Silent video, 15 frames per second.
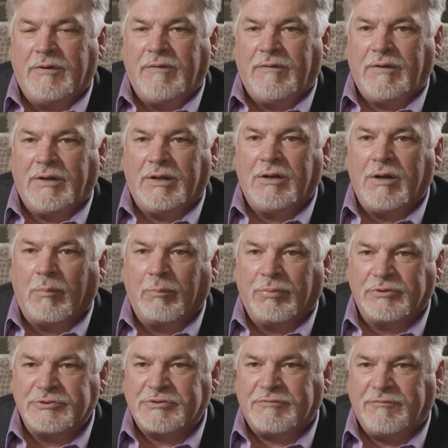the
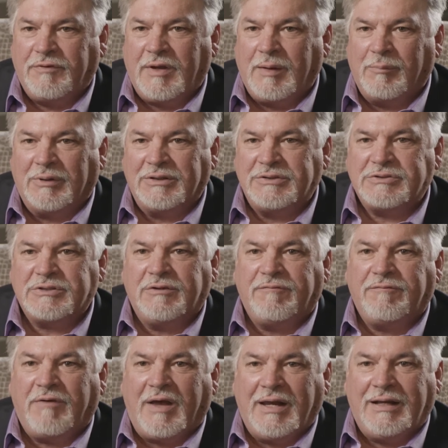numbers of families and the
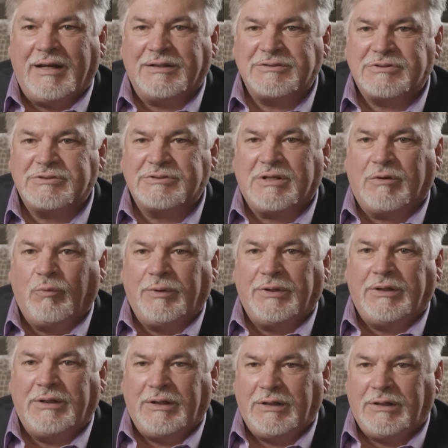finances that we
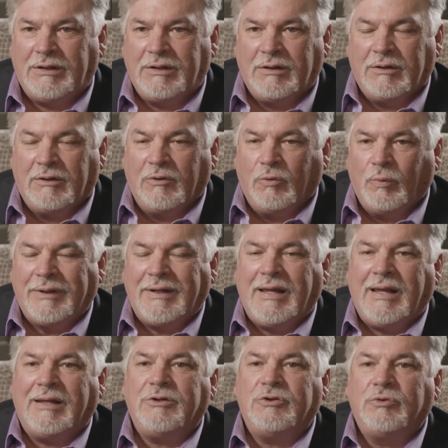need, we
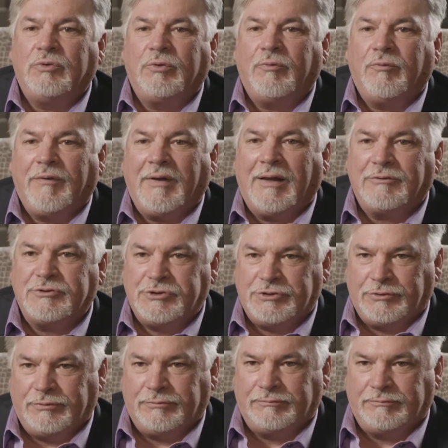can't do it without you.